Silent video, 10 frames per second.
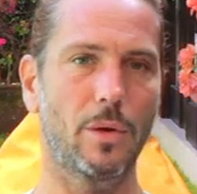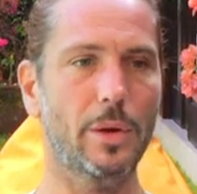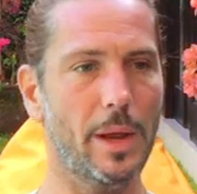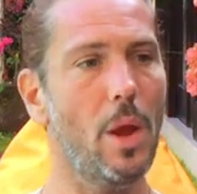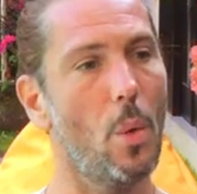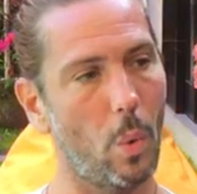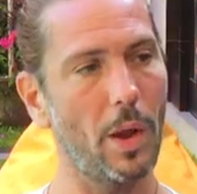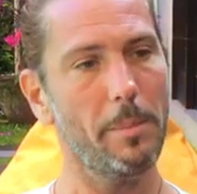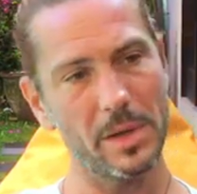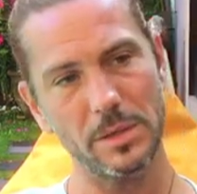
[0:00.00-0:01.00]
Okay,
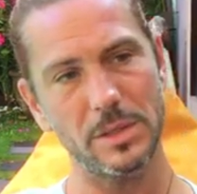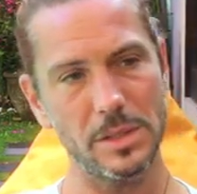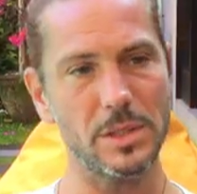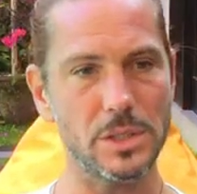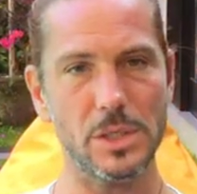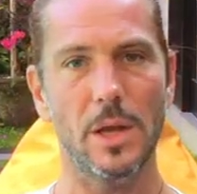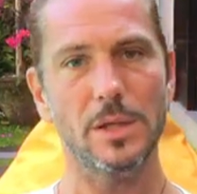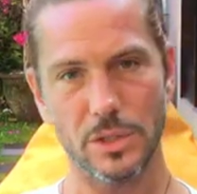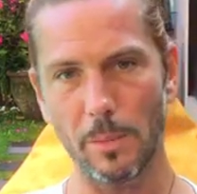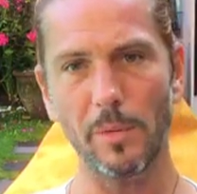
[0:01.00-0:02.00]
why? Because this is,
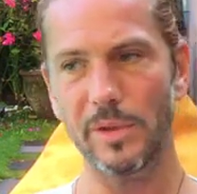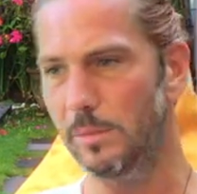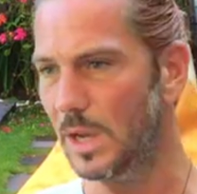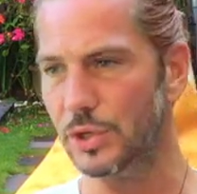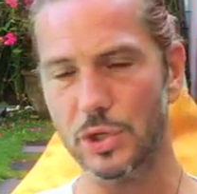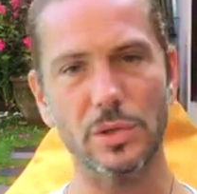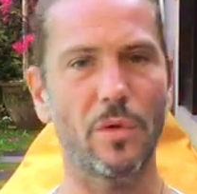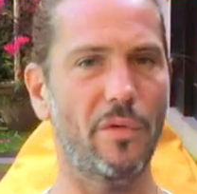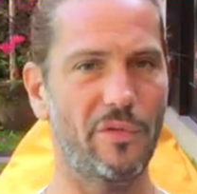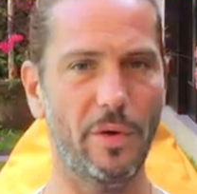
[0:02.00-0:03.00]
some of them, they are just
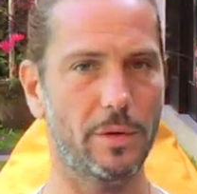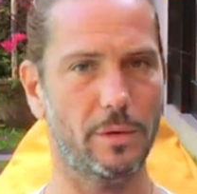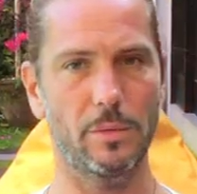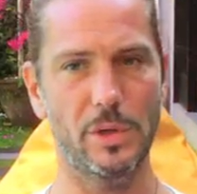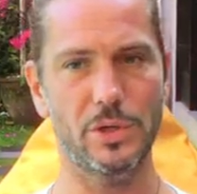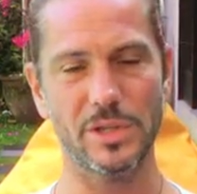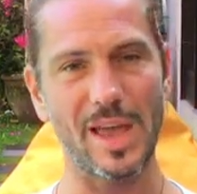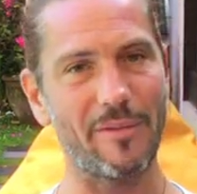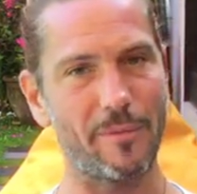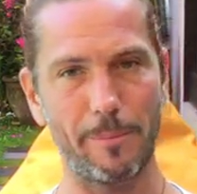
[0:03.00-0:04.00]
for fun. We just
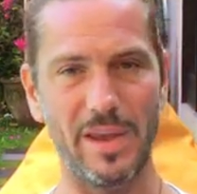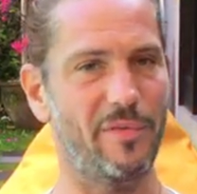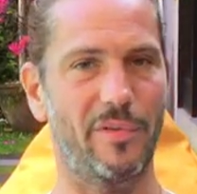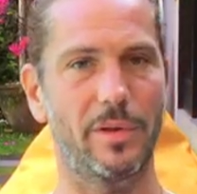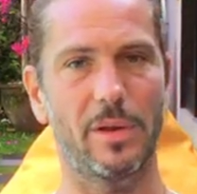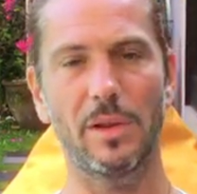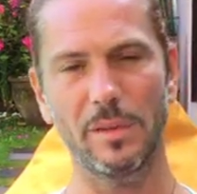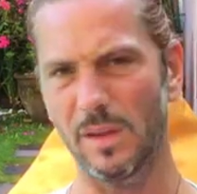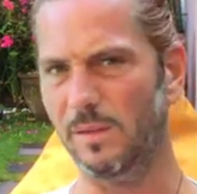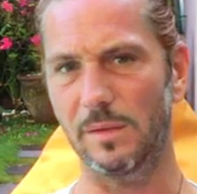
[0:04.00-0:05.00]
have big fun,
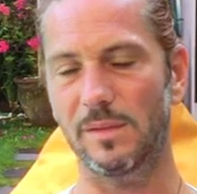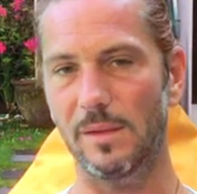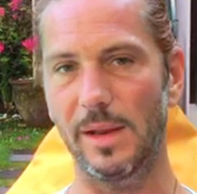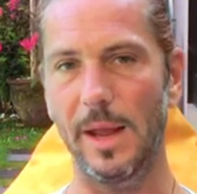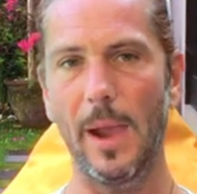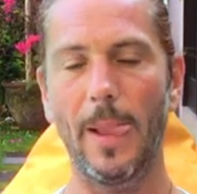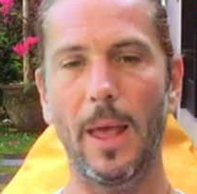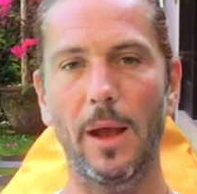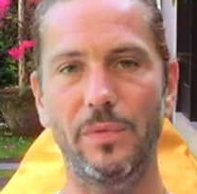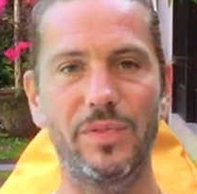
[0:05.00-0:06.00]
not necessarily
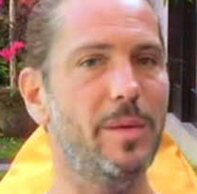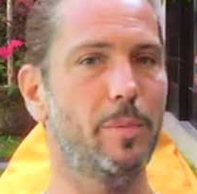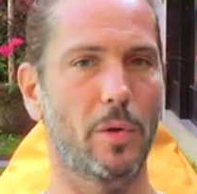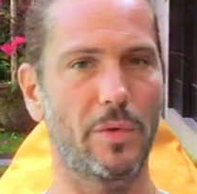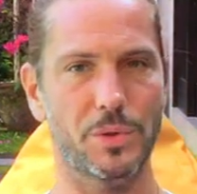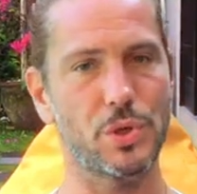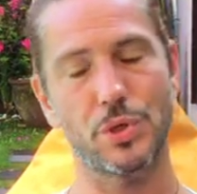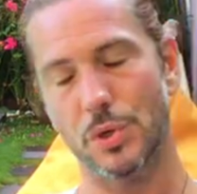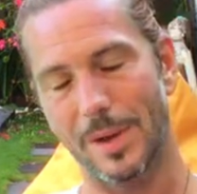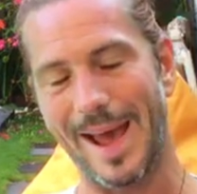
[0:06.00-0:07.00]
a deep
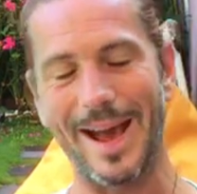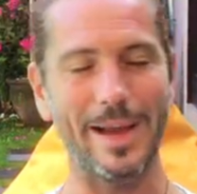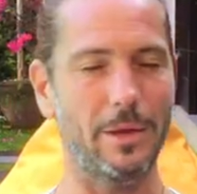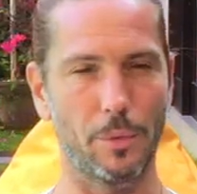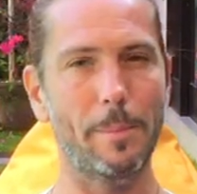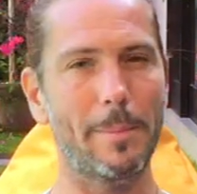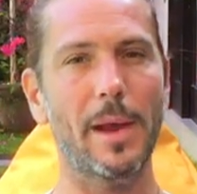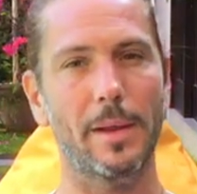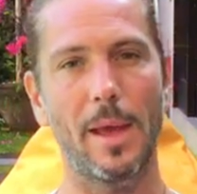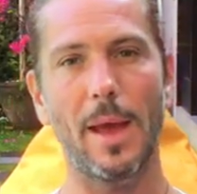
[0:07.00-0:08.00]
conversation. I don't
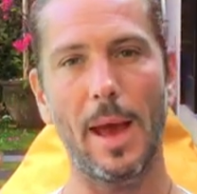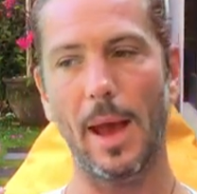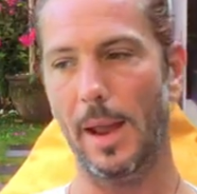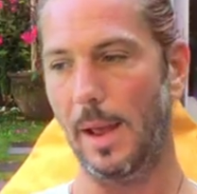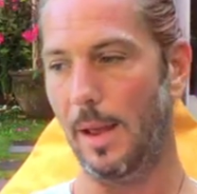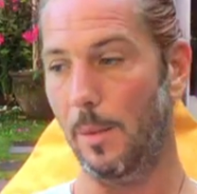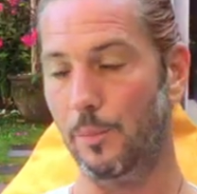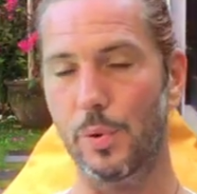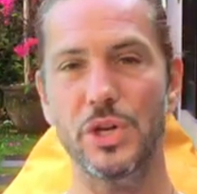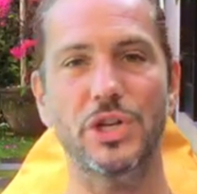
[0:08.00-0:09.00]
mind. I
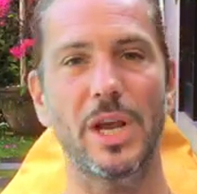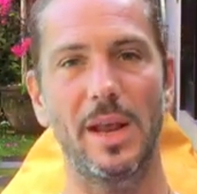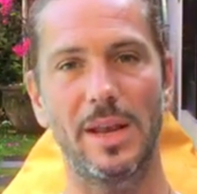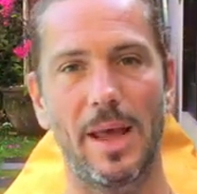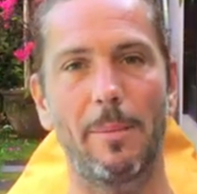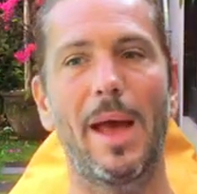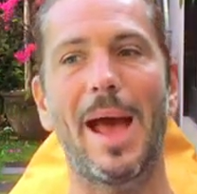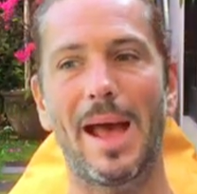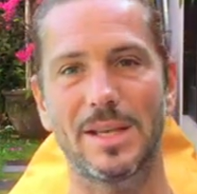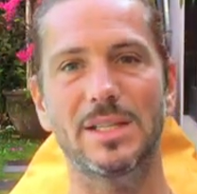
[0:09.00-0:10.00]
appreciate them
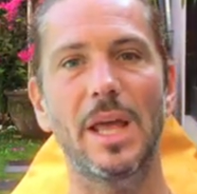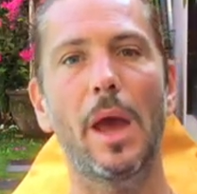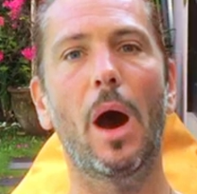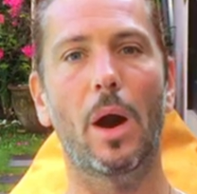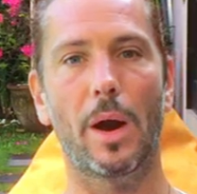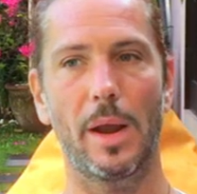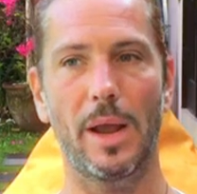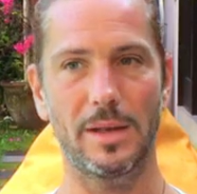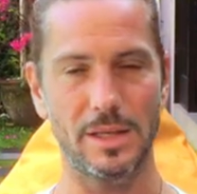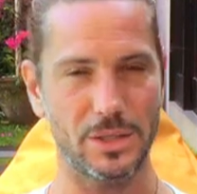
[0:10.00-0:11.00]
as they are,
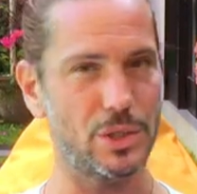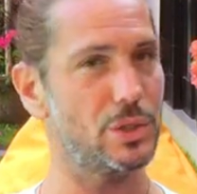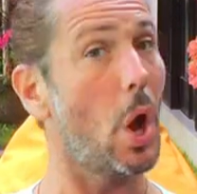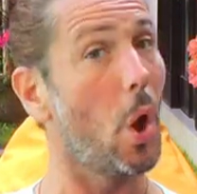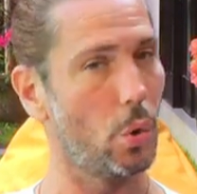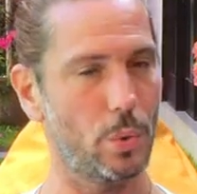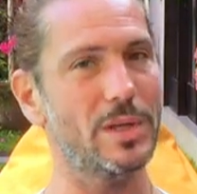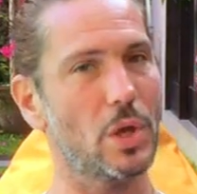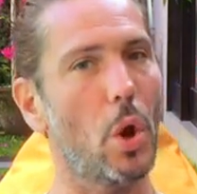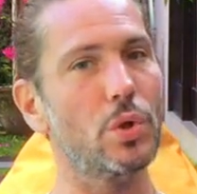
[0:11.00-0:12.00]
and this is
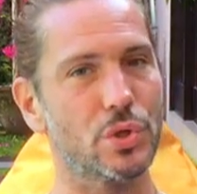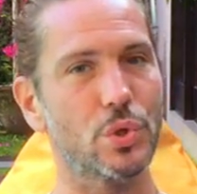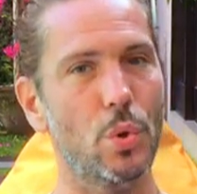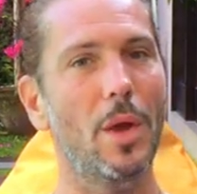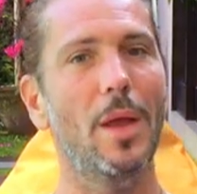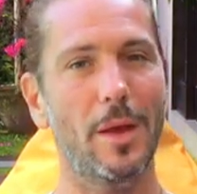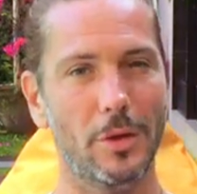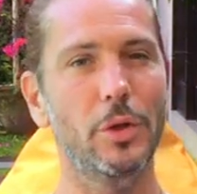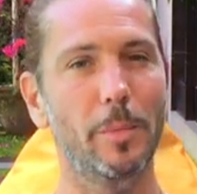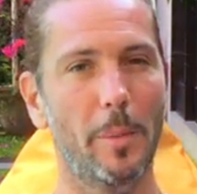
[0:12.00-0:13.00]
always also a
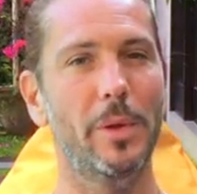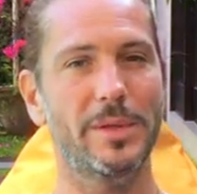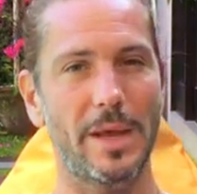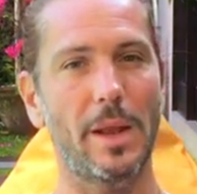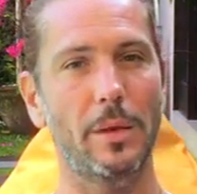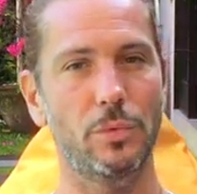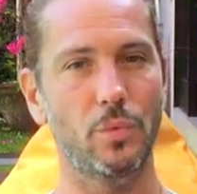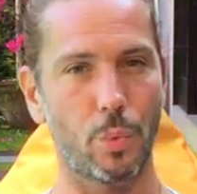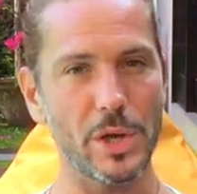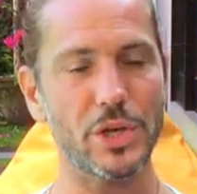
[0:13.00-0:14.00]
good moment and
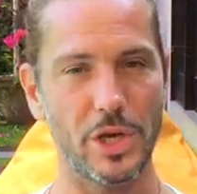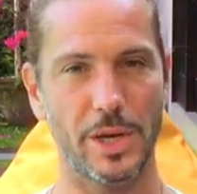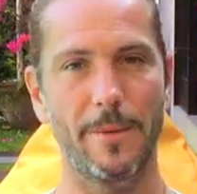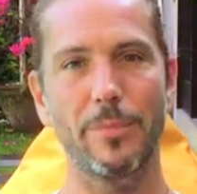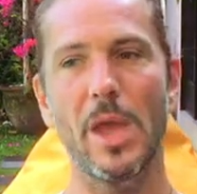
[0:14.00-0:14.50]
enriching.